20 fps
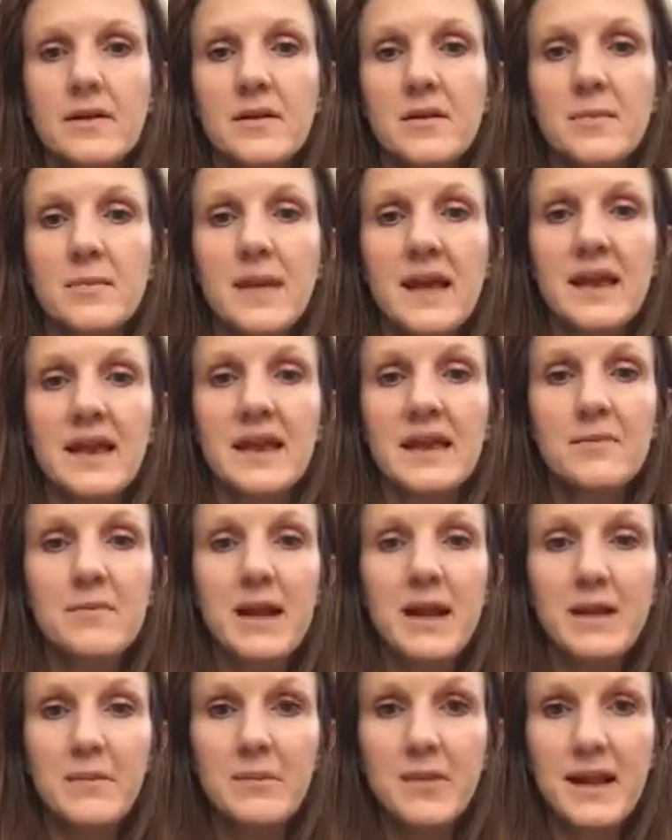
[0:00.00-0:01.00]
Many,
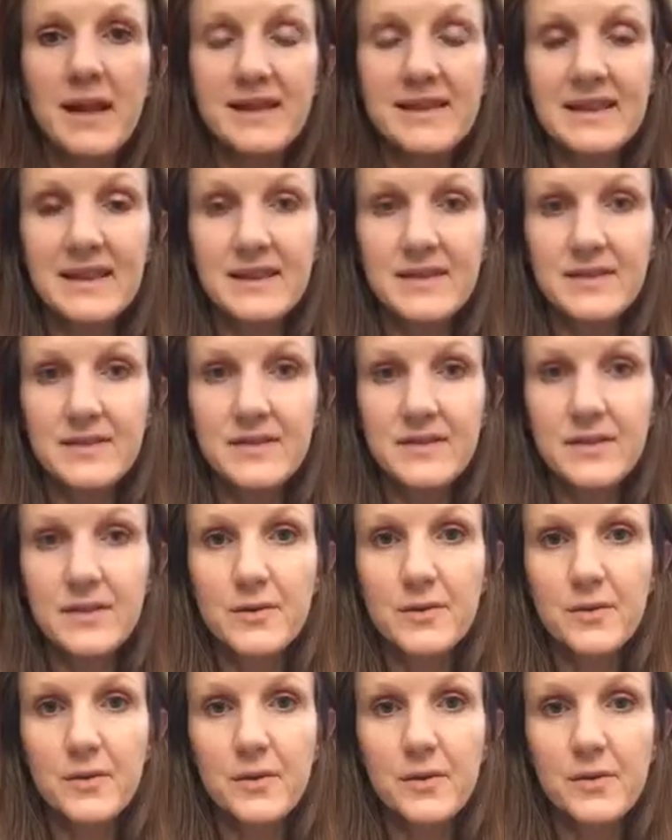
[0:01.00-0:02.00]
many blessings to
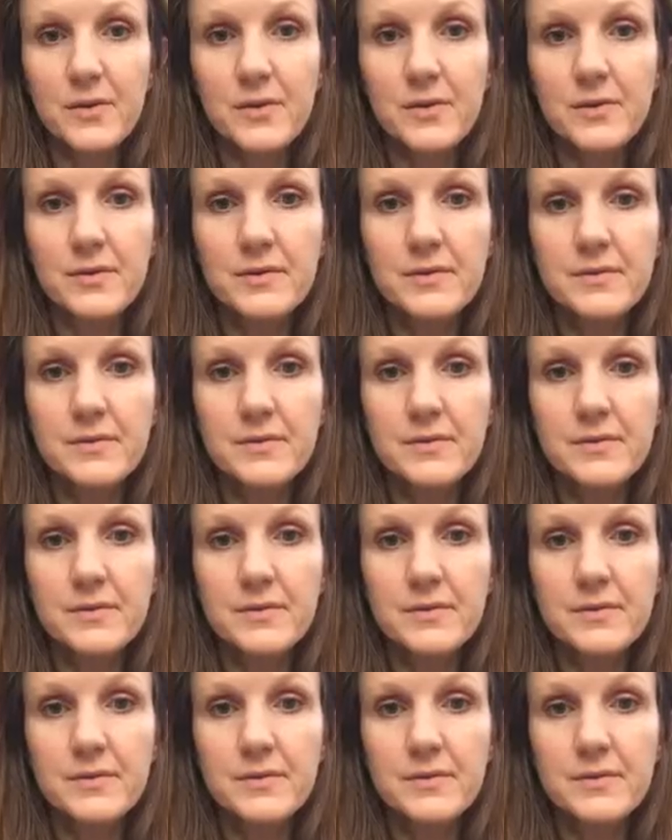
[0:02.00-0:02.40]
you all.